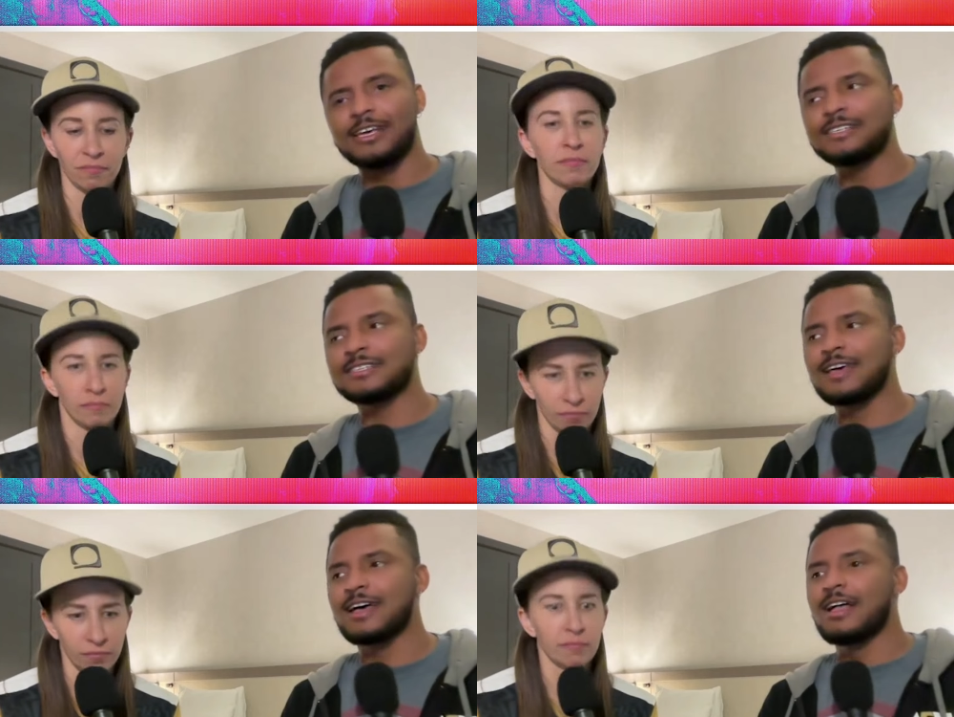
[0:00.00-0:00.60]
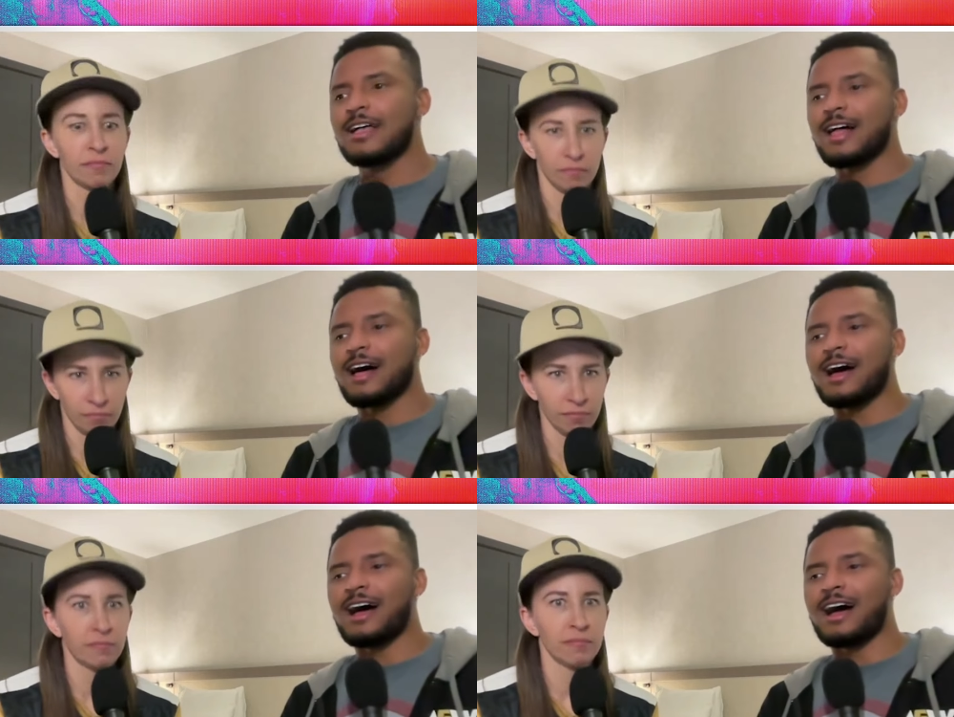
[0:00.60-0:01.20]
Speaker 1: is.
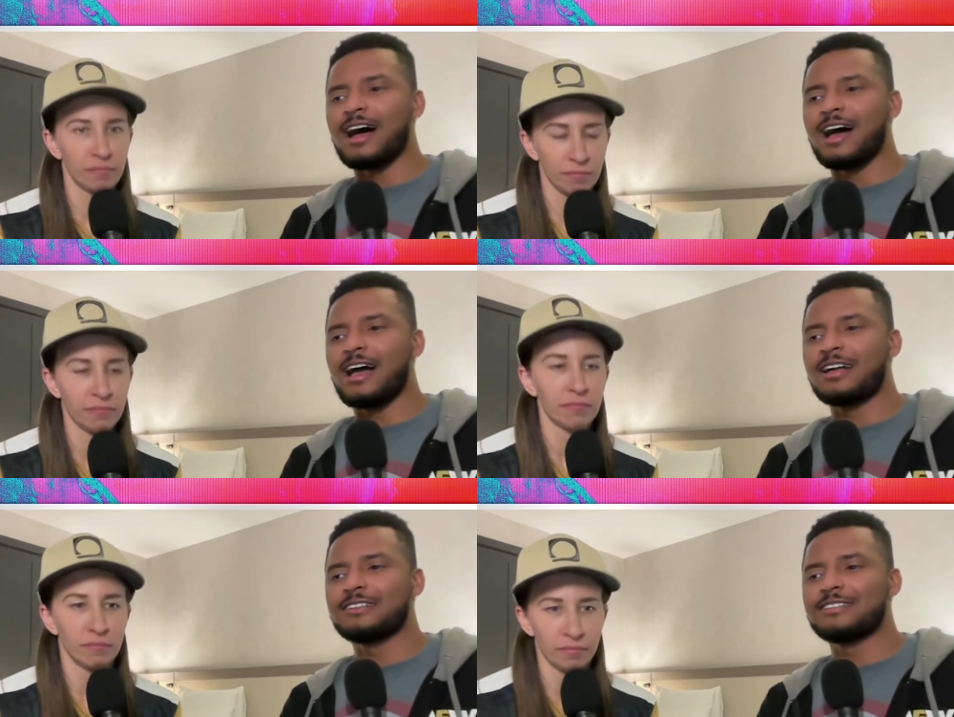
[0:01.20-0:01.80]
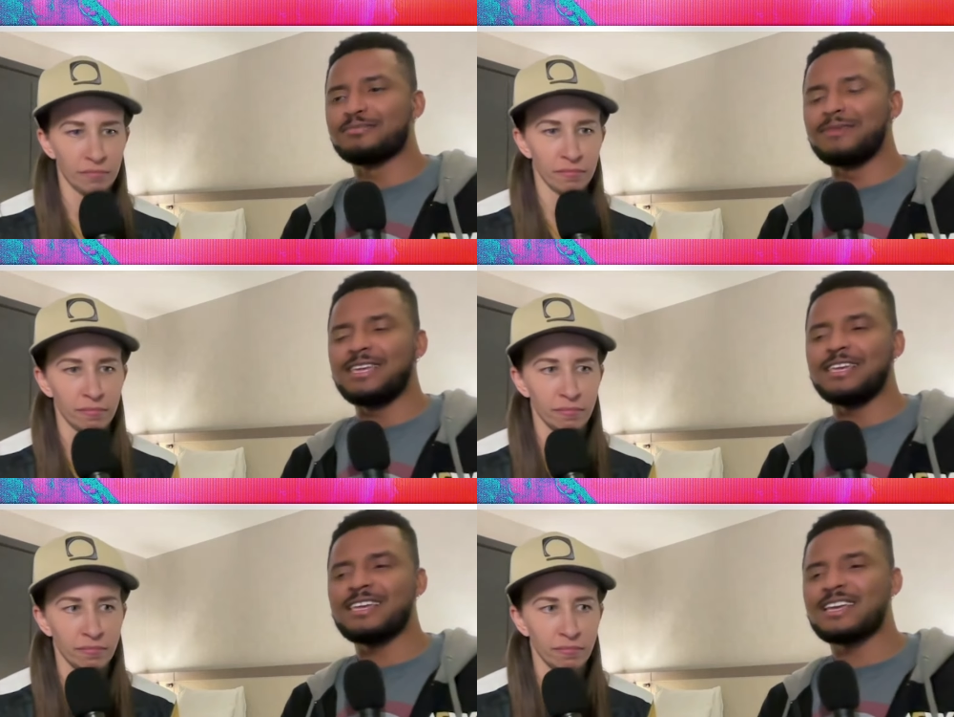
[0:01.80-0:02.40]
Uh, to
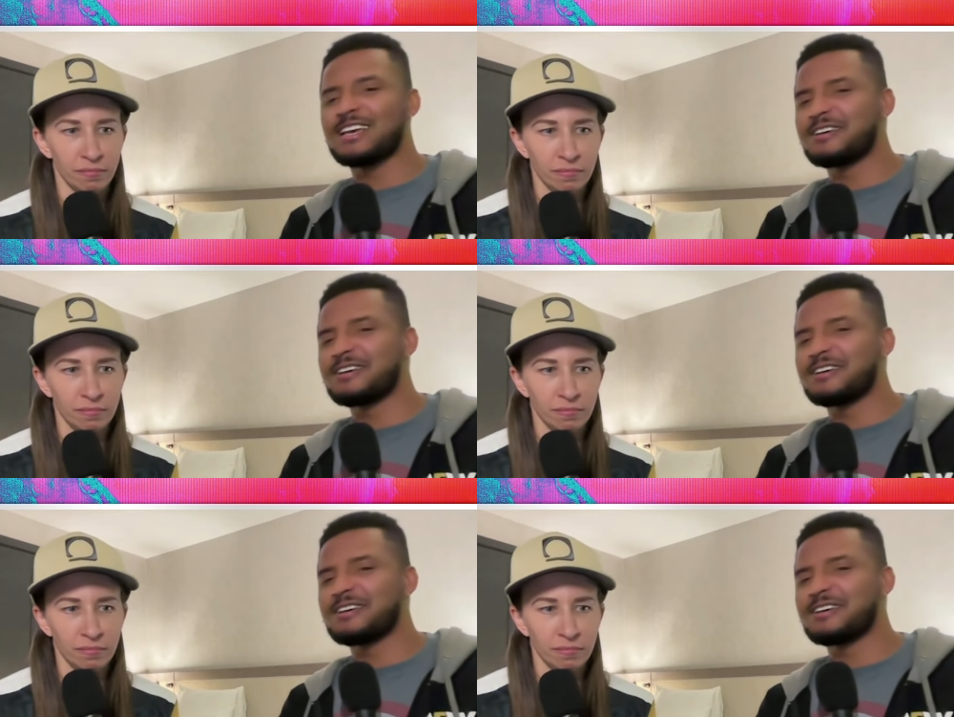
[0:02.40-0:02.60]
me,